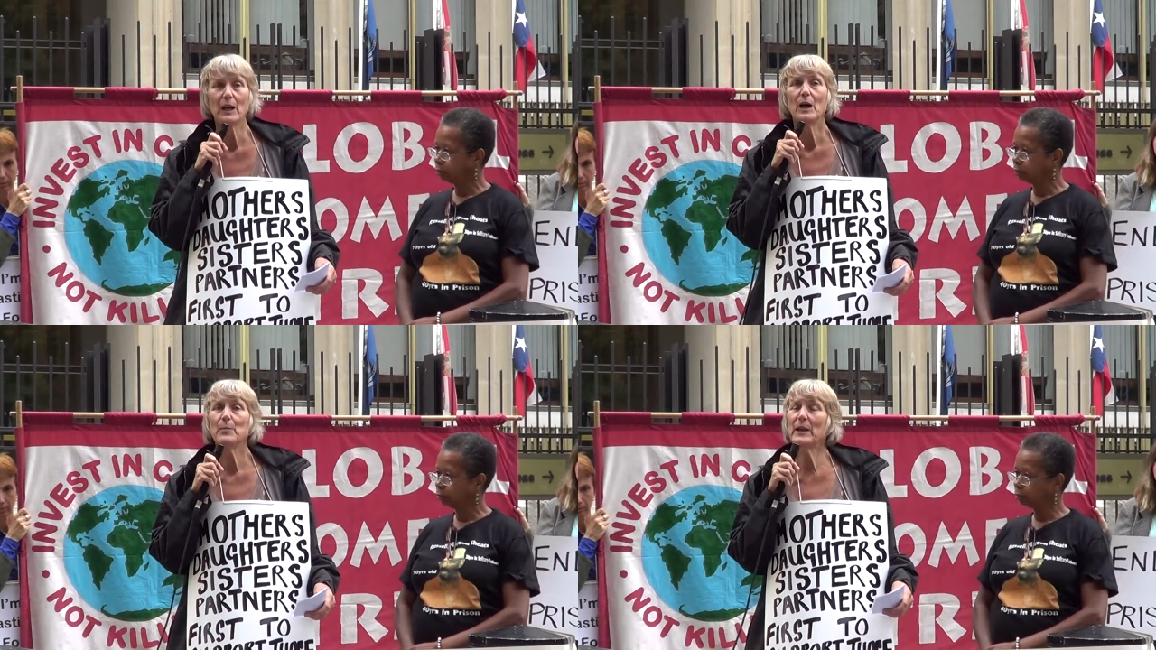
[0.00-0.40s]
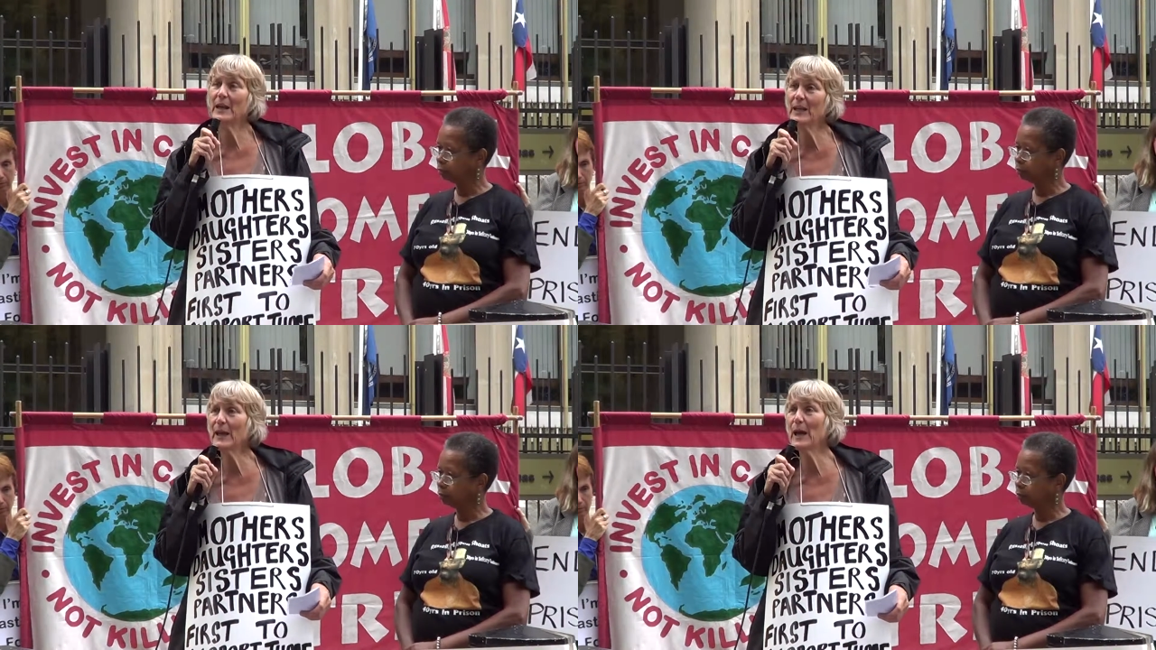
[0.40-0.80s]
Speaker 1: But he
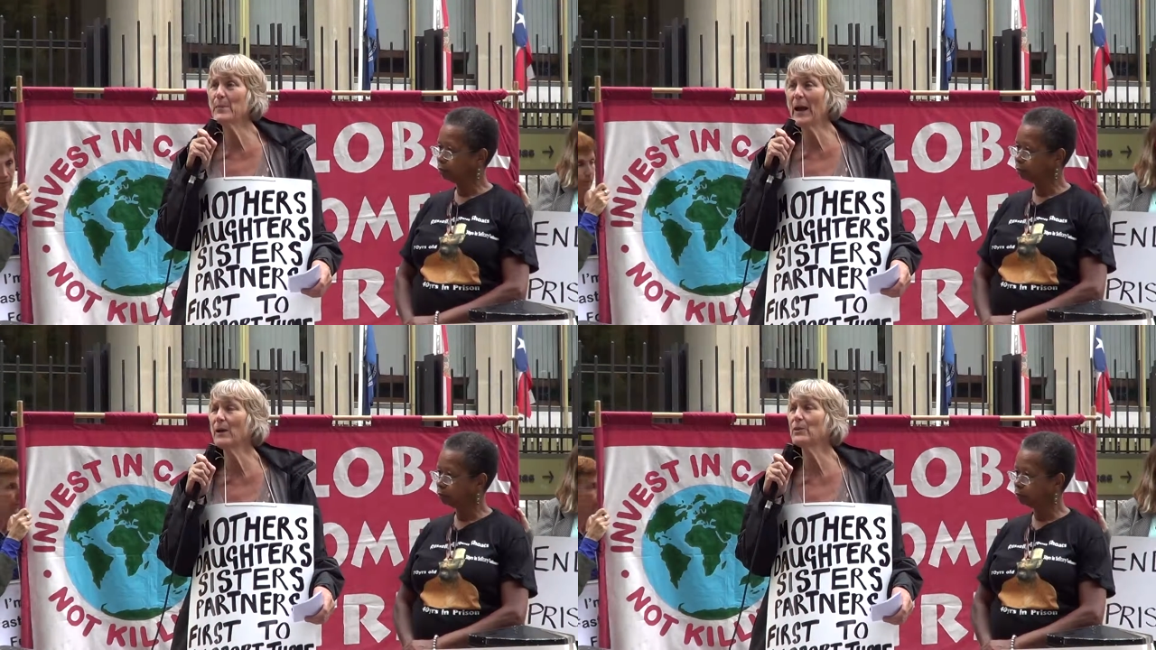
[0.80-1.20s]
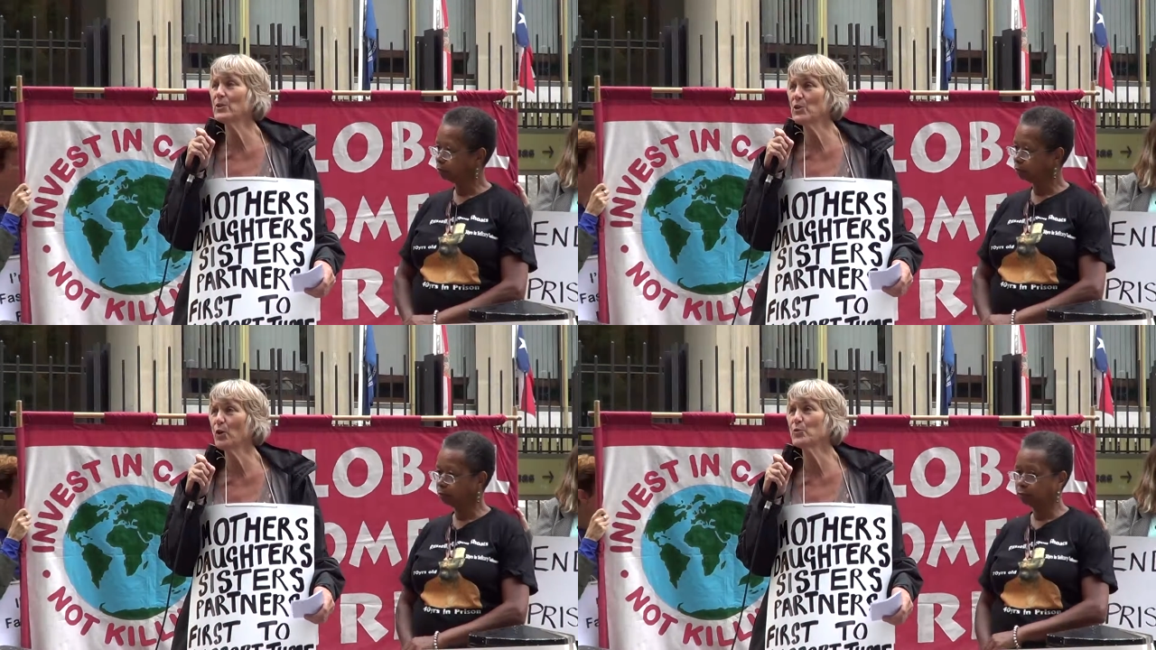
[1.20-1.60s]
came out and
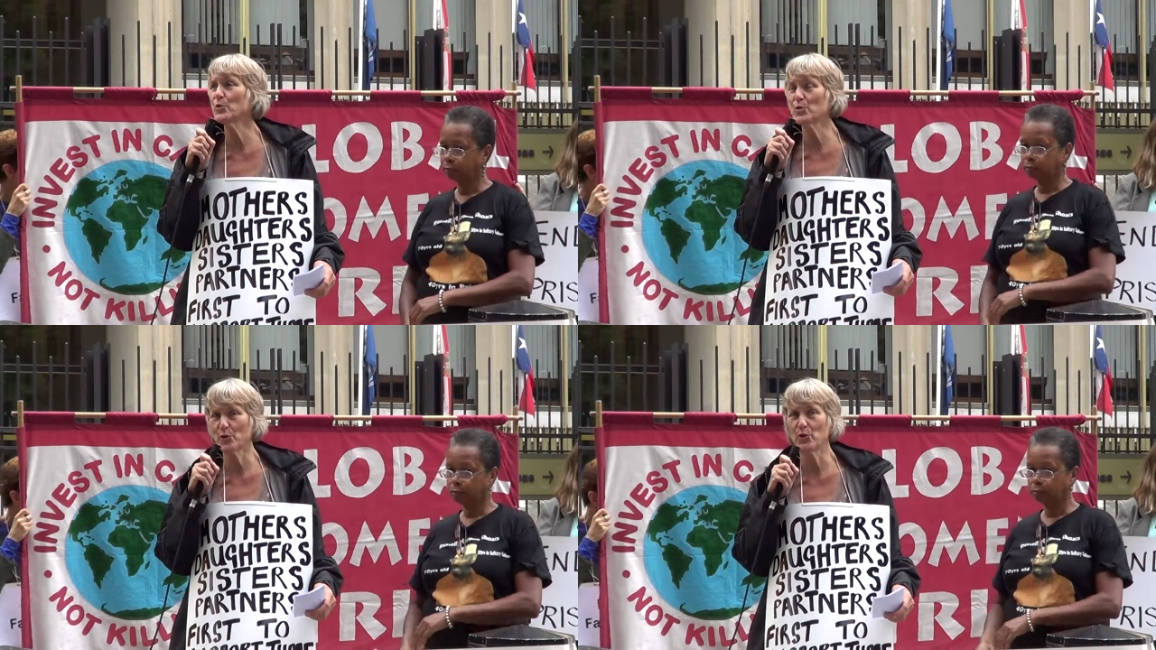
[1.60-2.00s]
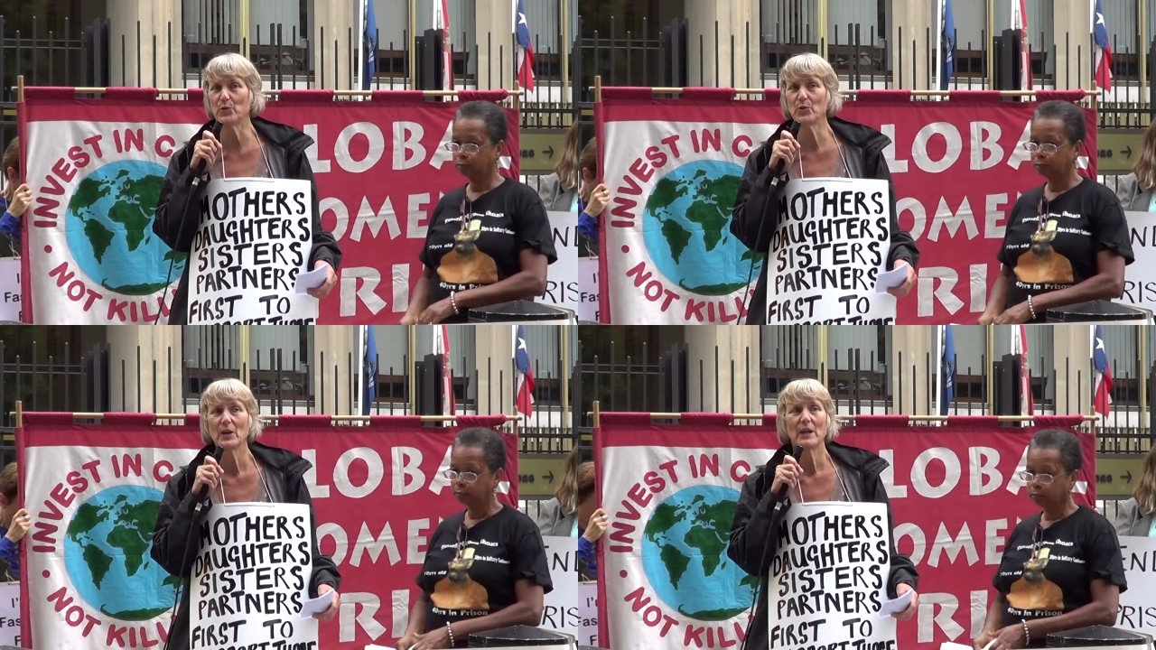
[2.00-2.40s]
told the truth.